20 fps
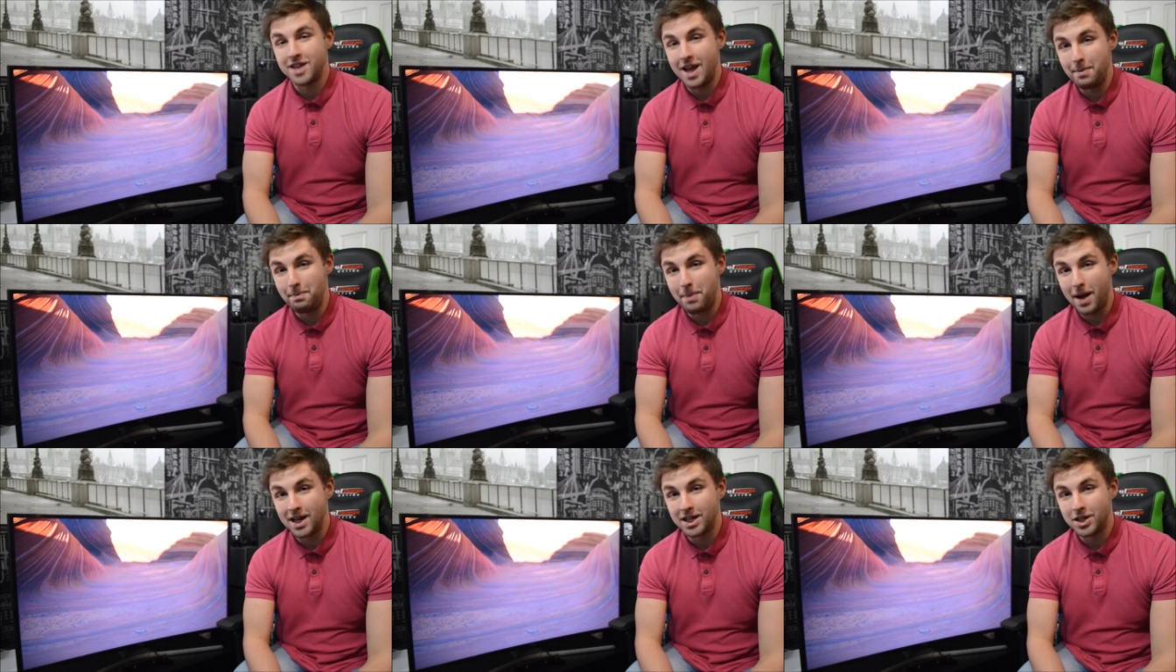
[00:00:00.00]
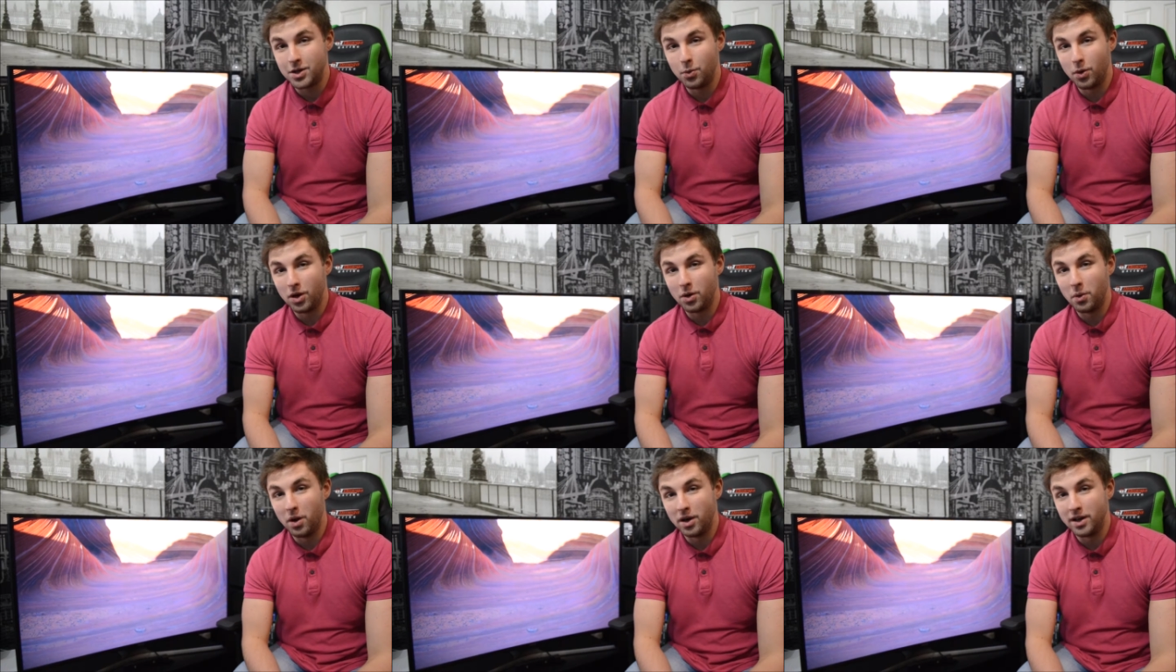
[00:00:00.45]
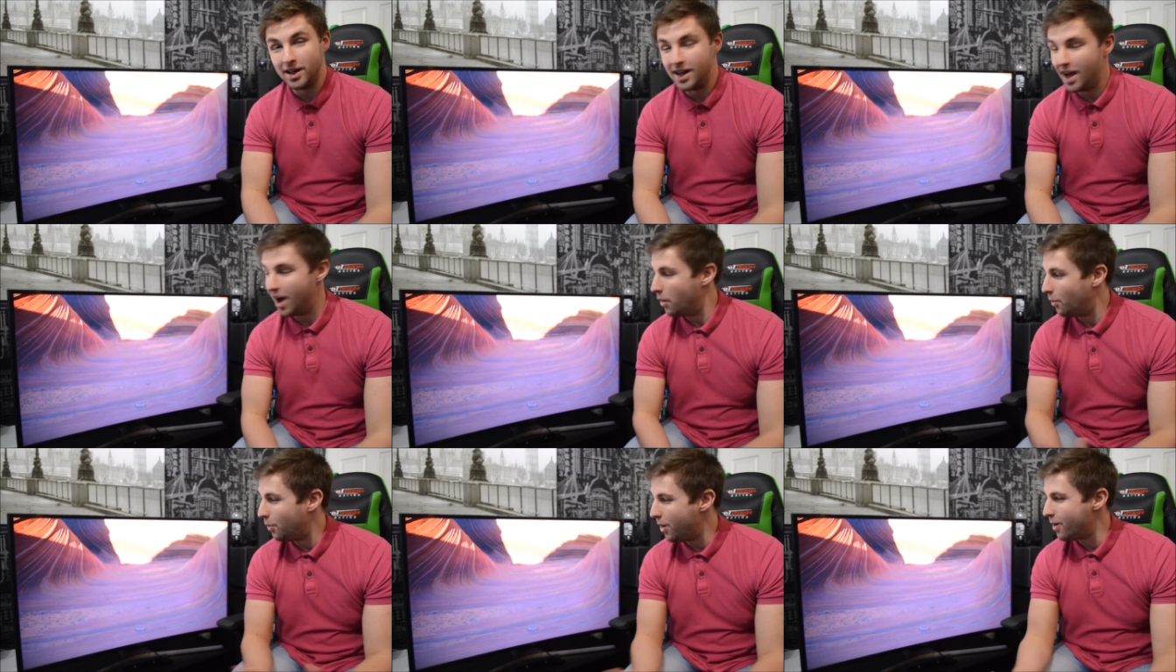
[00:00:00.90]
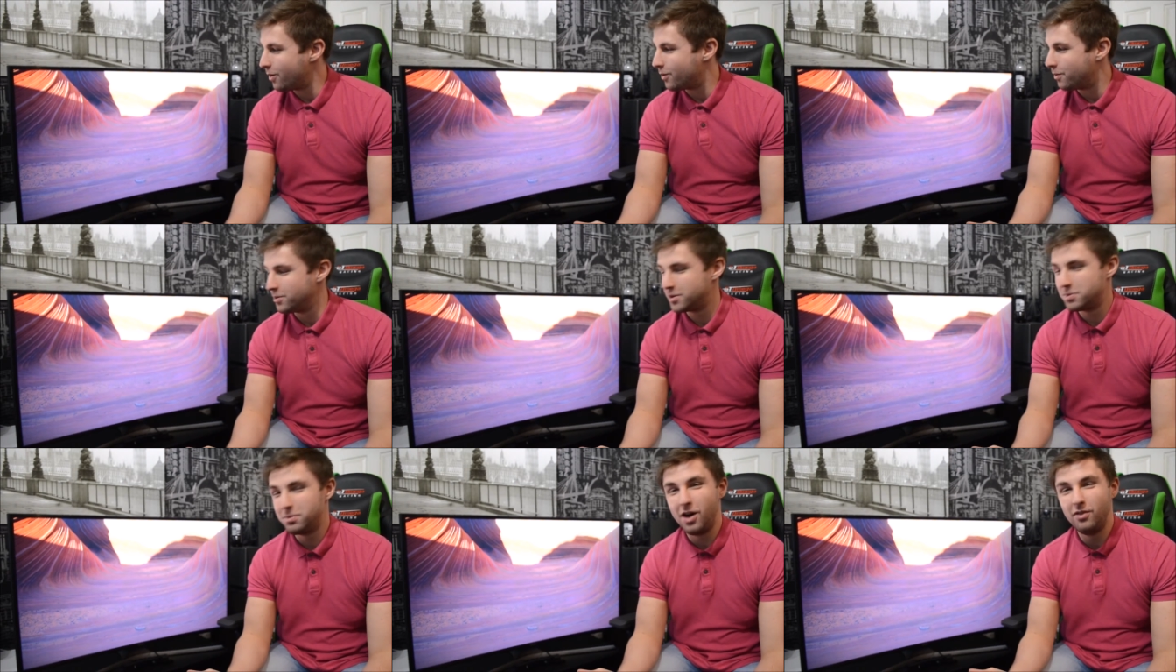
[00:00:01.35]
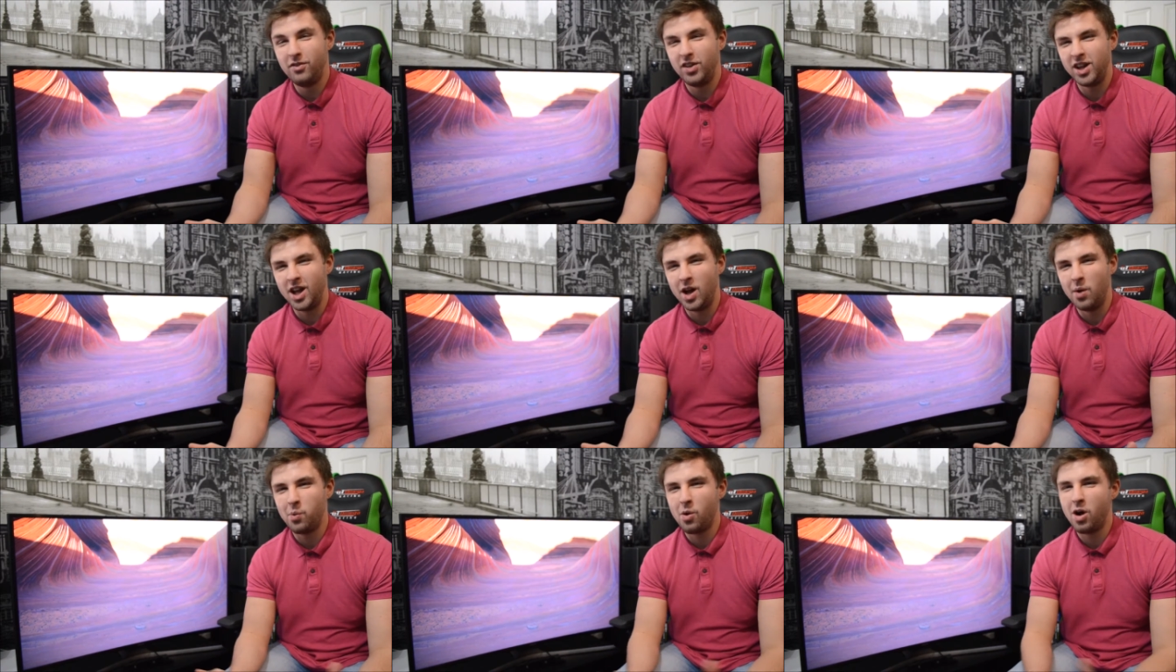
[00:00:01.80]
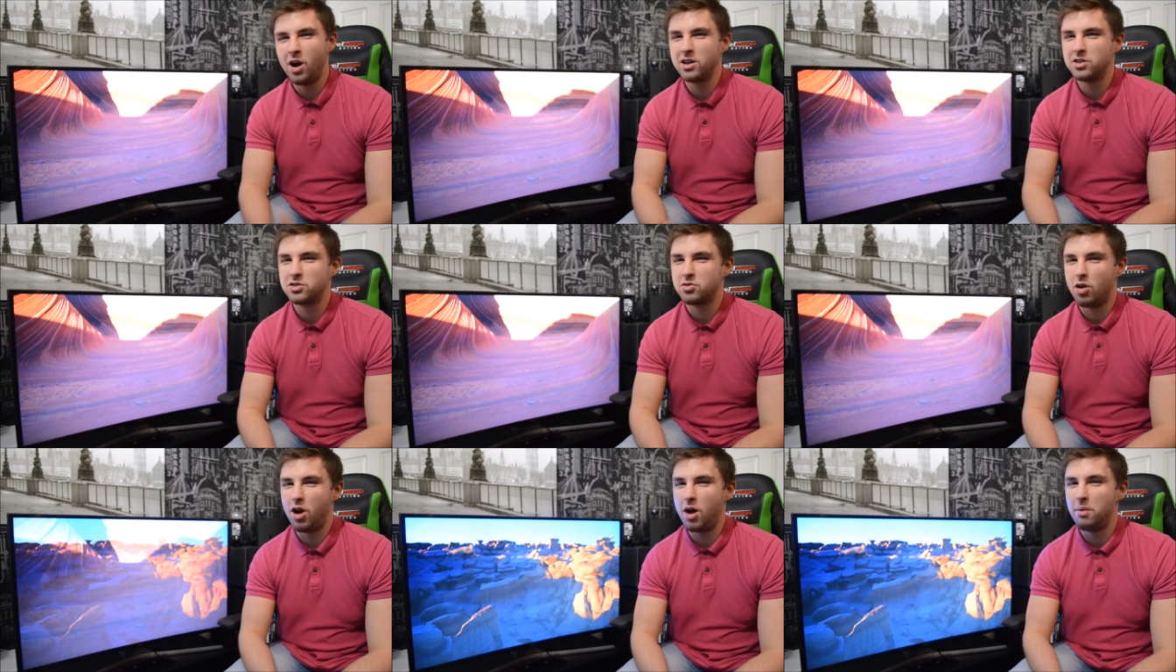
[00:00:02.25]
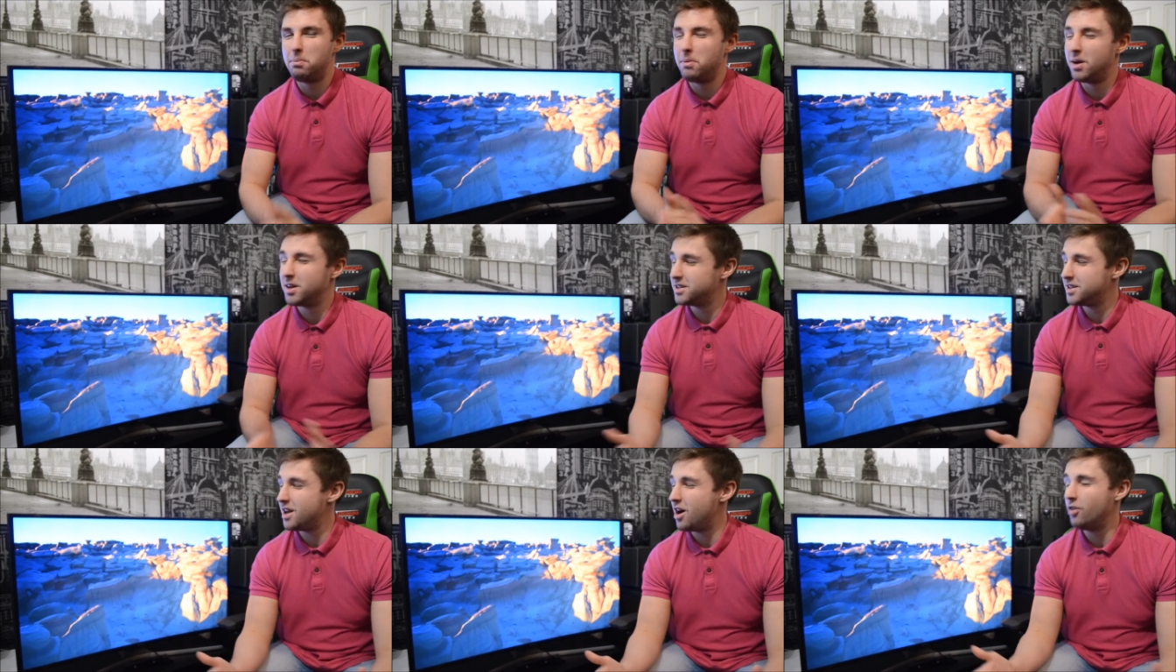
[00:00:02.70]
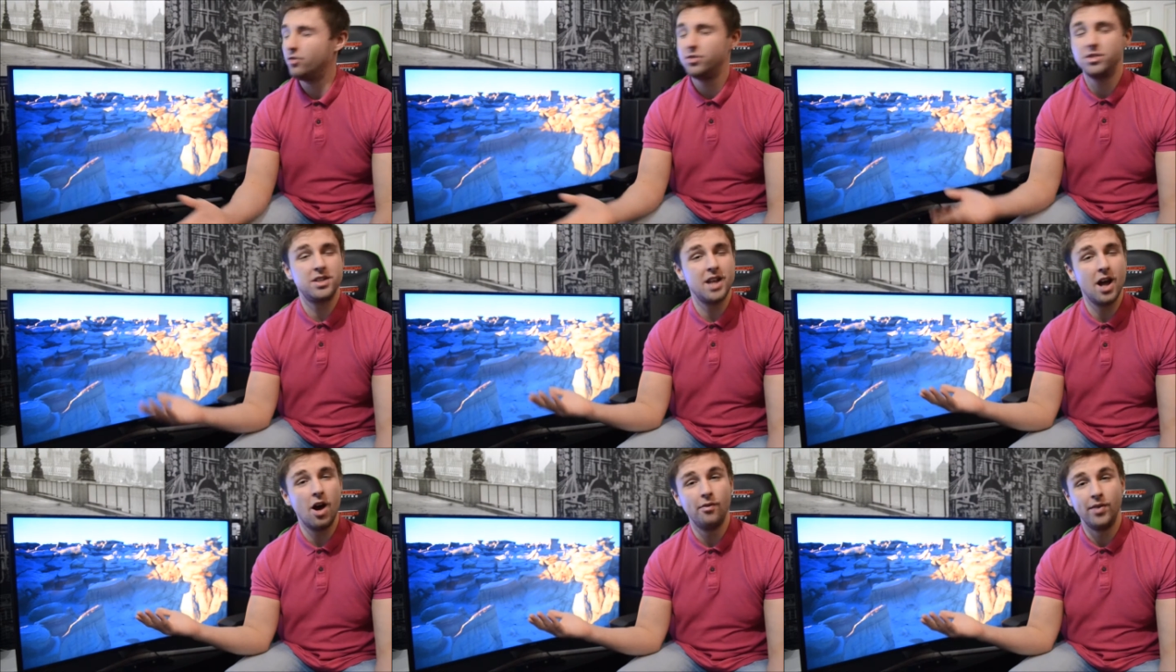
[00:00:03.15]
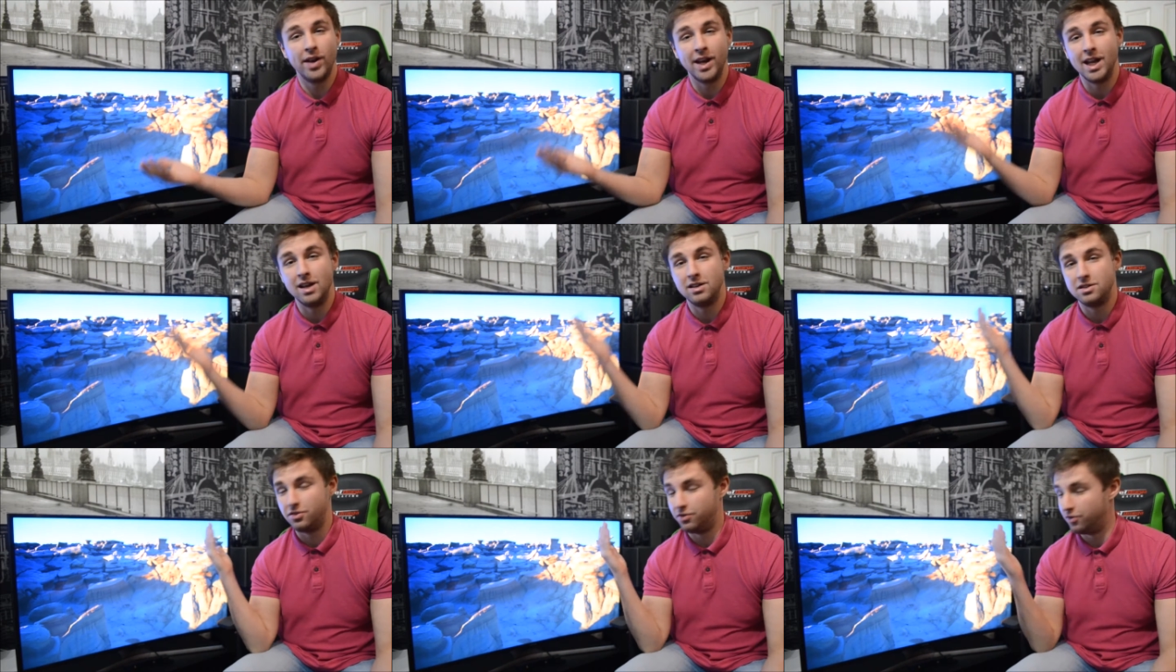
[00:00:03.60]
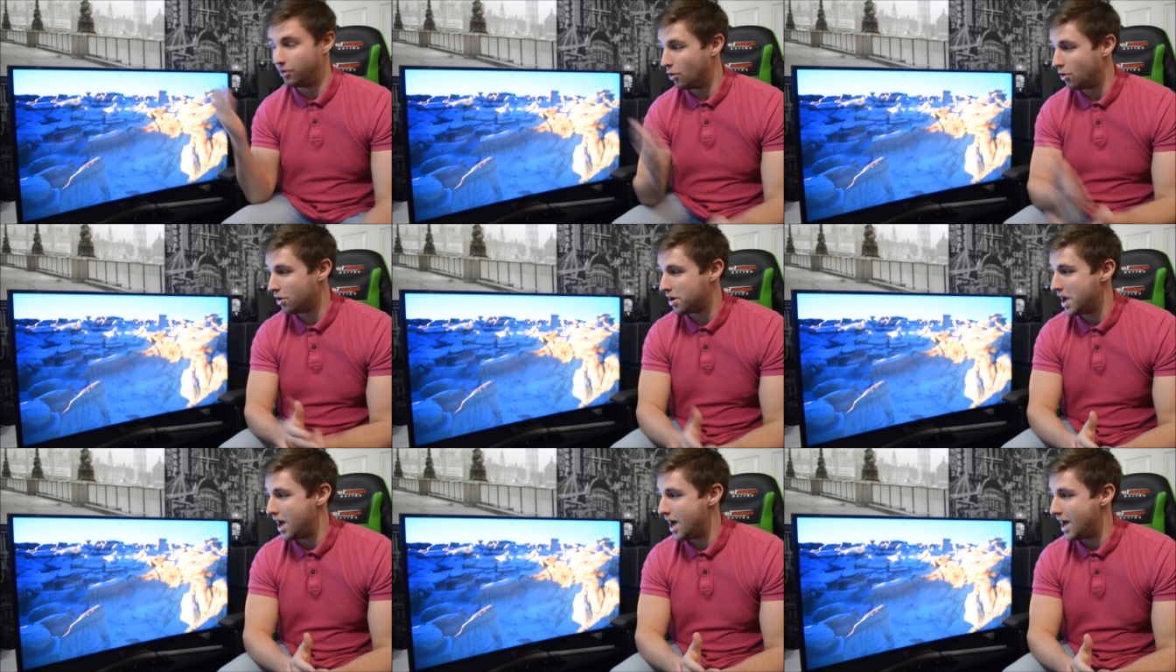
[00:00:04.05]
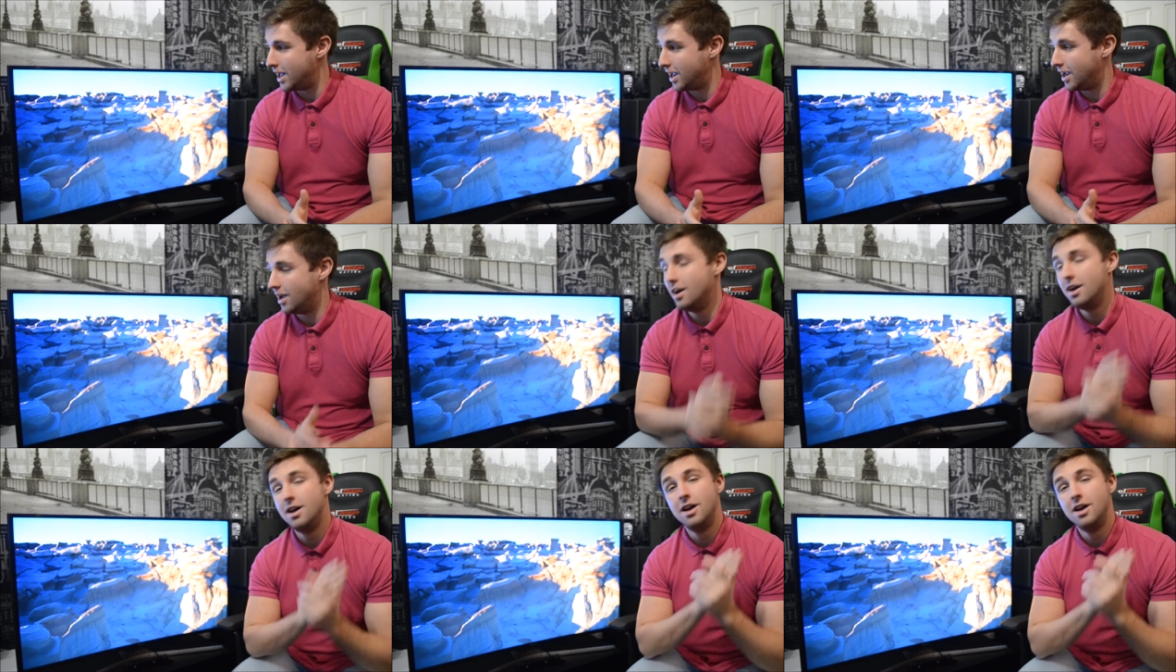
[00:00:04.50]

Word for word: Ed Bandicoot 101 here and welcome to my video where I describe myself delving into 4K.